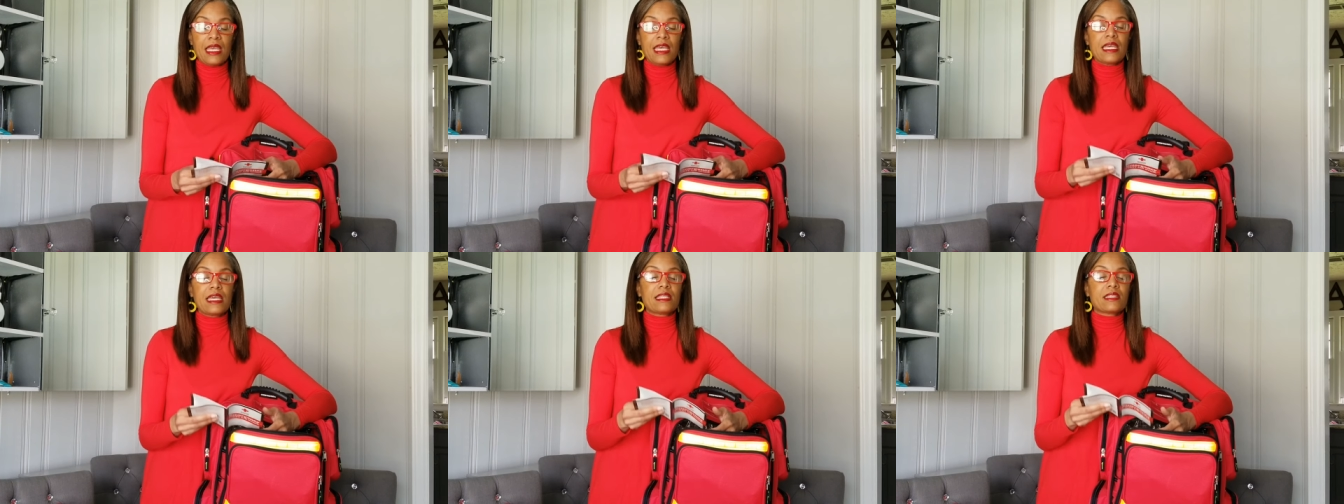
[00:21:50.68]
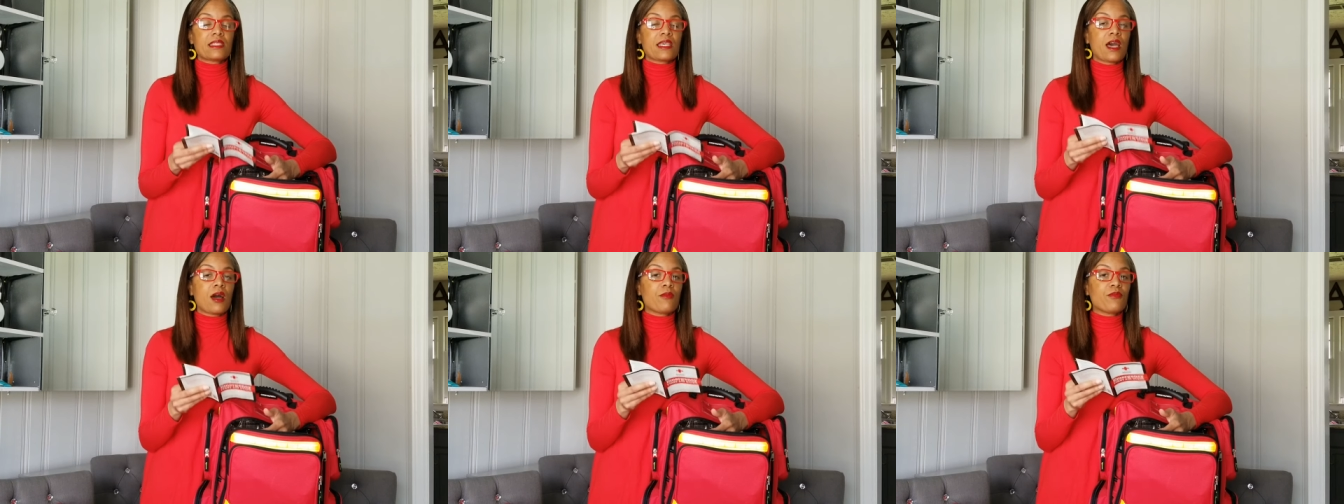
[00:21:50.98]
It's
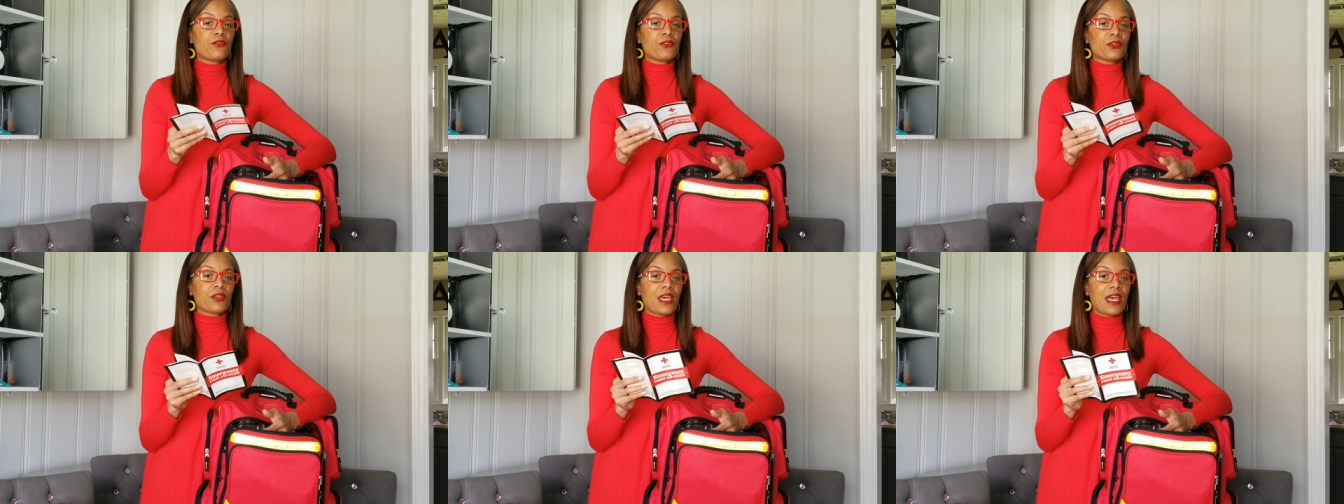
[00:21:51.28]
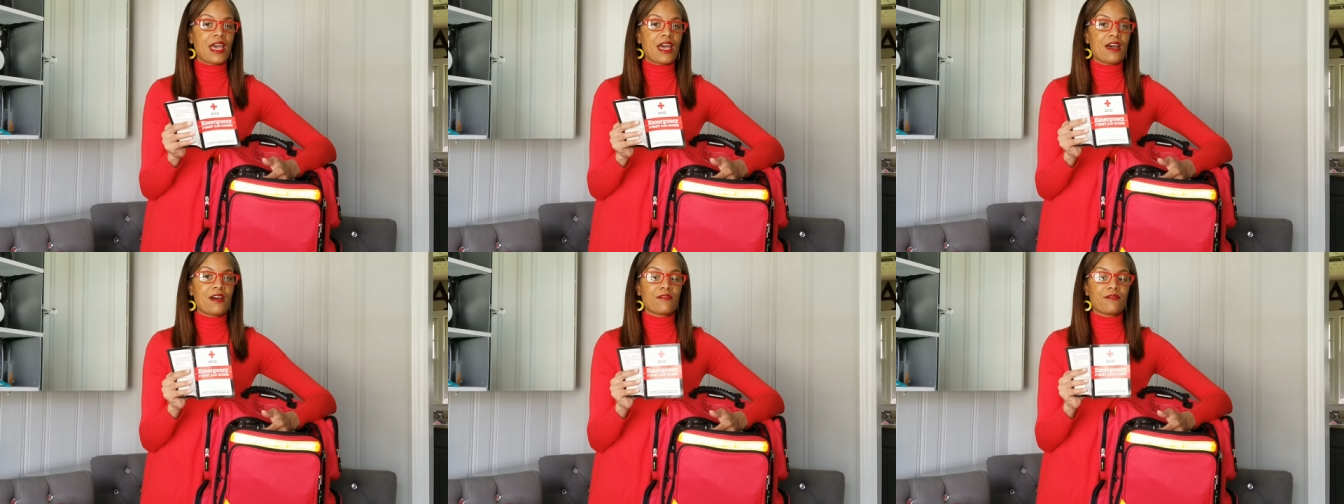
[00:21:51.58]
helpful to
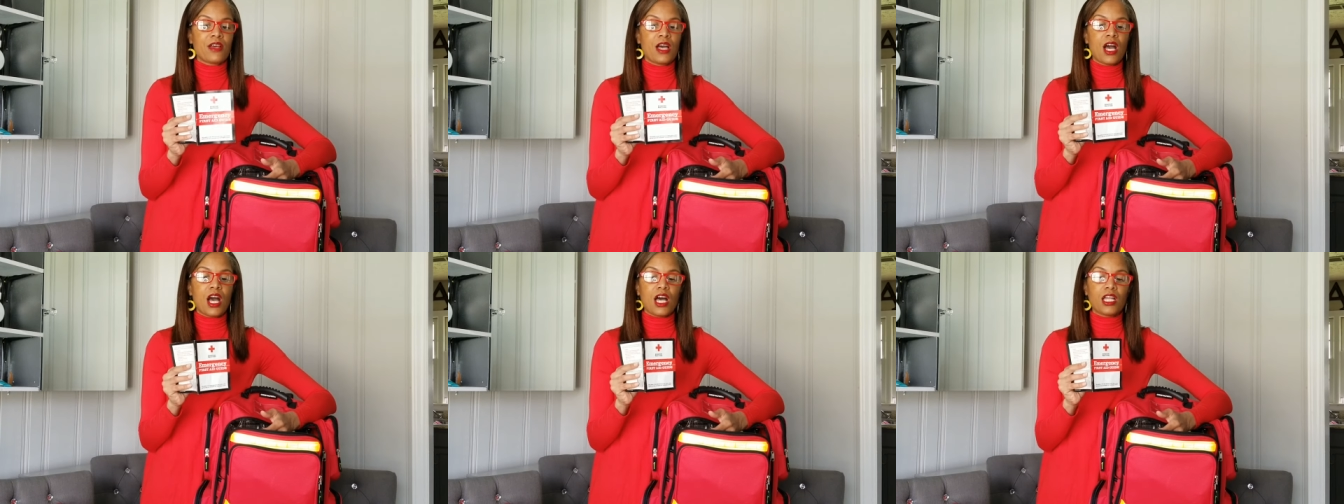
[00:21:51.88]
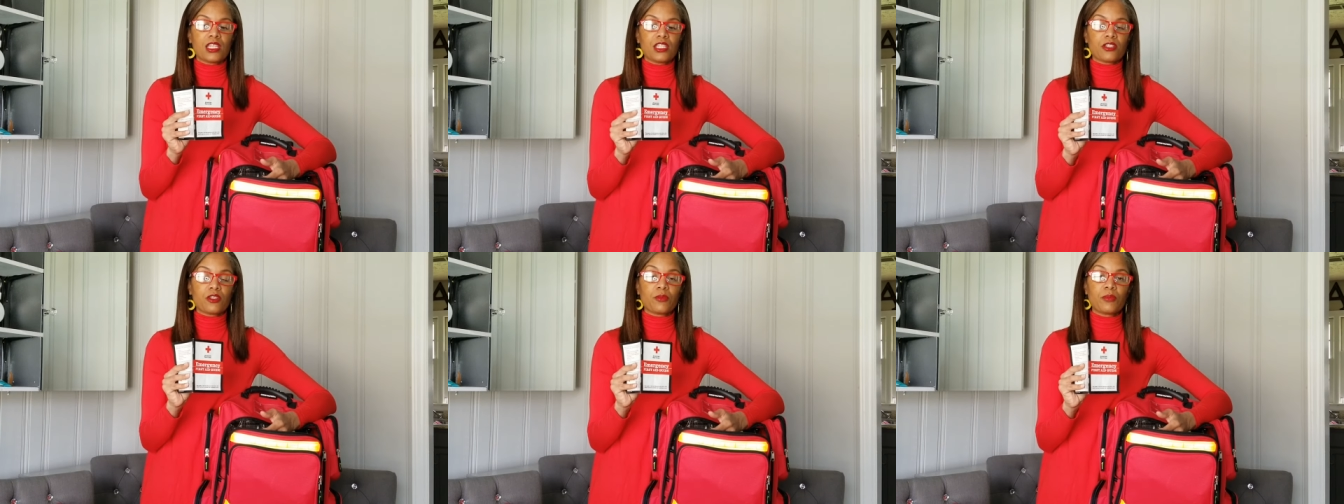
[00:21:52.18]
have a
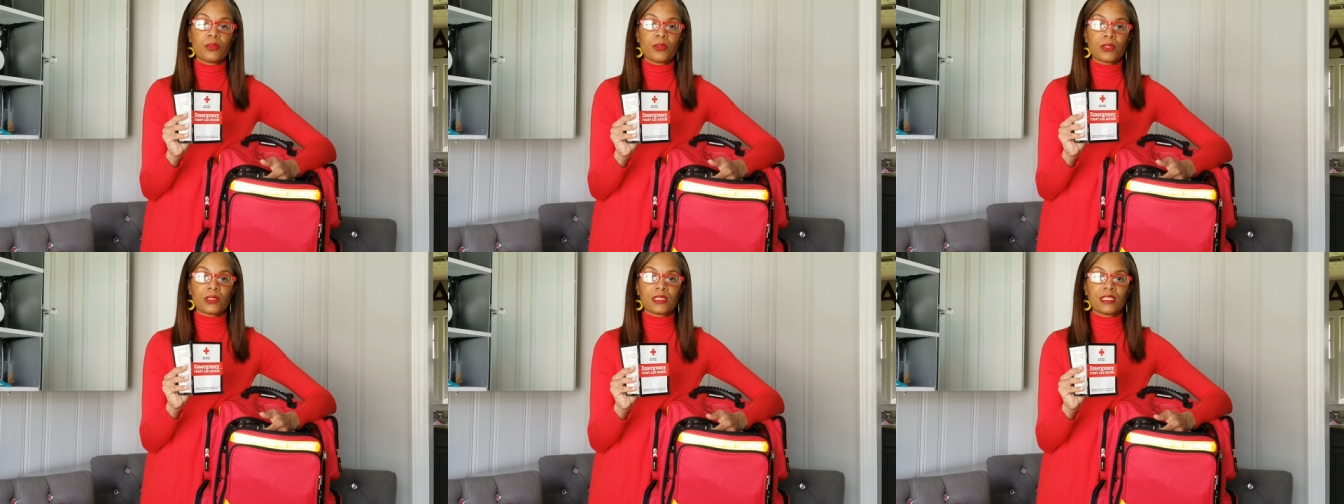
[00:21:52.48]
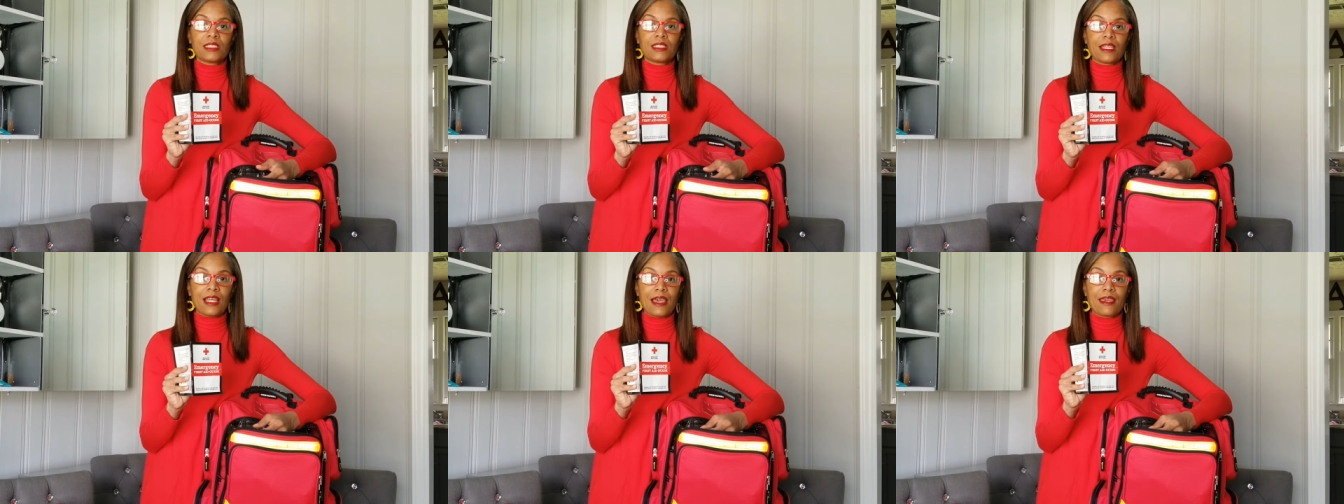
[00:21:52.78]
little
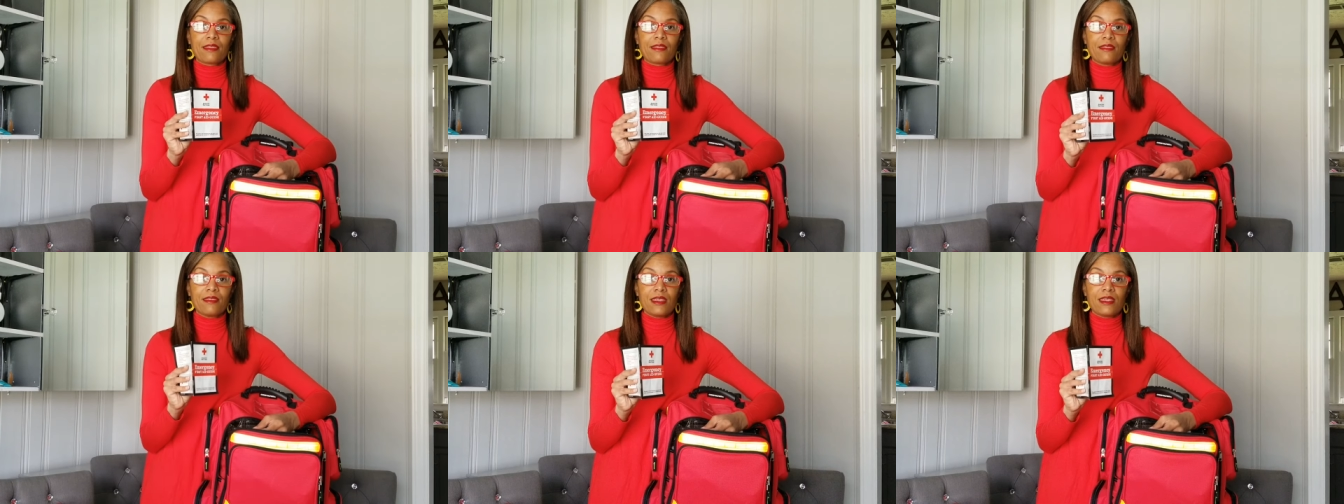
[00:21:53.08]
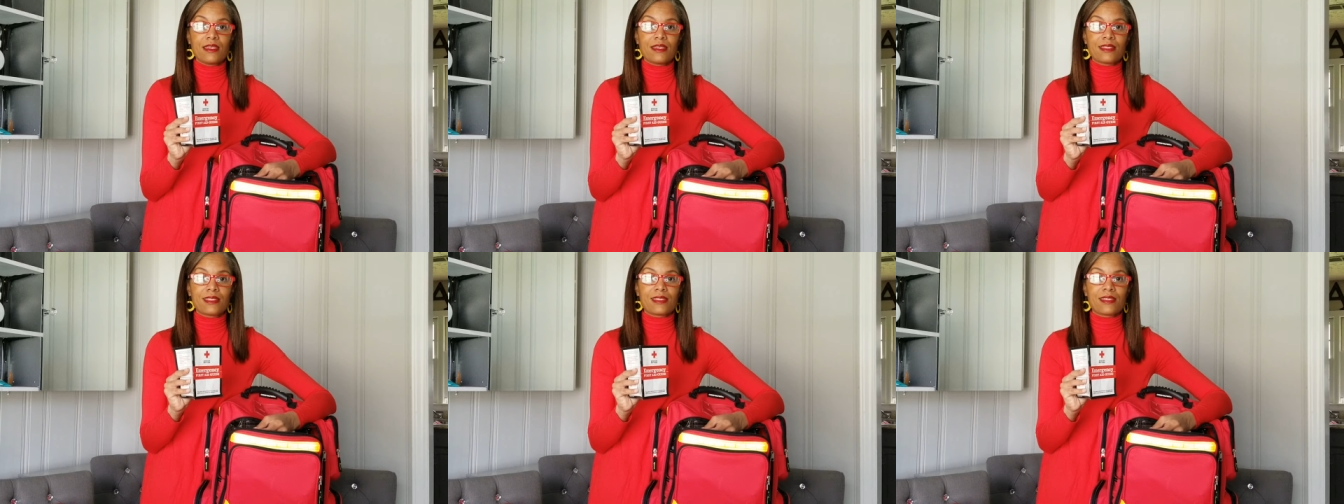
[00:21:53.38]
booklet like
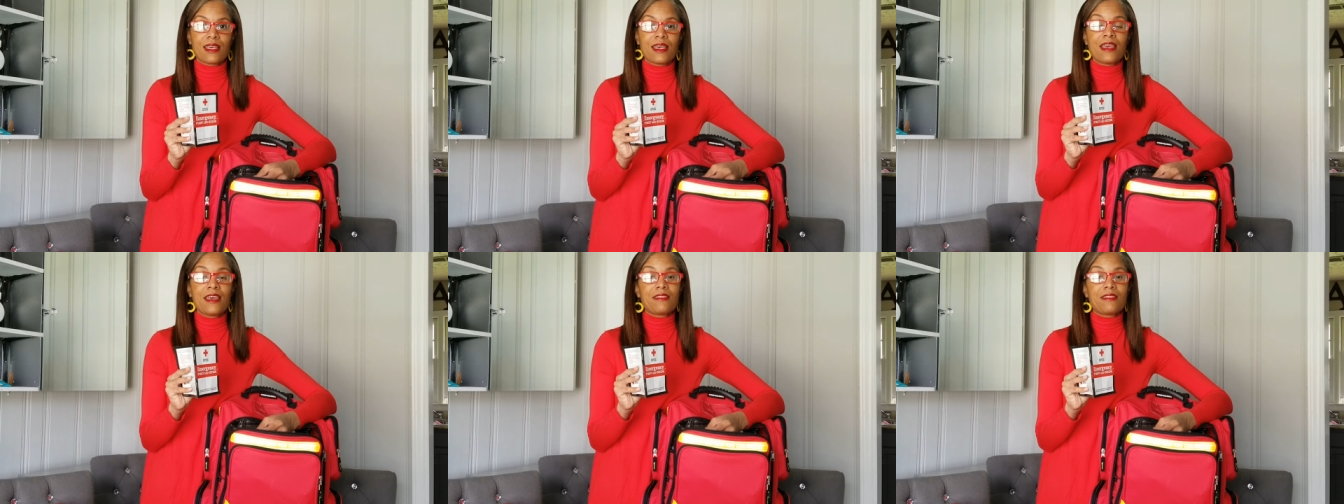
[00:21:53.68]
this